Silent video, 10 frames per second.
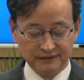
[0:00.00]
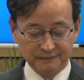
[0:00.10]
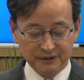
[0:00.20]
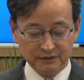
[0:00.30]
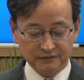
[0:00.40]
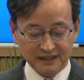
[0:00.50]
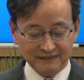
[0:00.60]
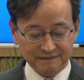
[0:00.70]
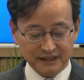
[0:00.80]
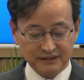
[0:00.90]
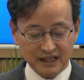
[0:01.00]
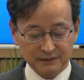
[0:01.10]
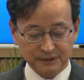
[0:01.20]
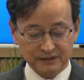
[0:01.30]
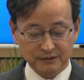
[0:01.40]
review relevant
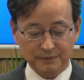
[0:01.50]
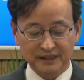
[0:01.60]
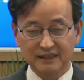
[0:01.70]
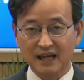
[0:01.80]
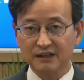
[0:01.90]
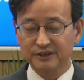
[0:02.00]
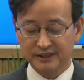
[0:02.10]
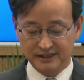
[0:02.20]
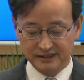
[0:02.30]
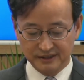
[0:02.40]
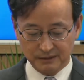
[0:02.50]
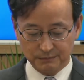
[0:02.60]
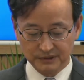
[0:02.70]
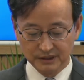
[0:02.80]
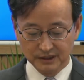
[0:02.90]
aspects of the tax
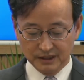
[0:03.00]
system,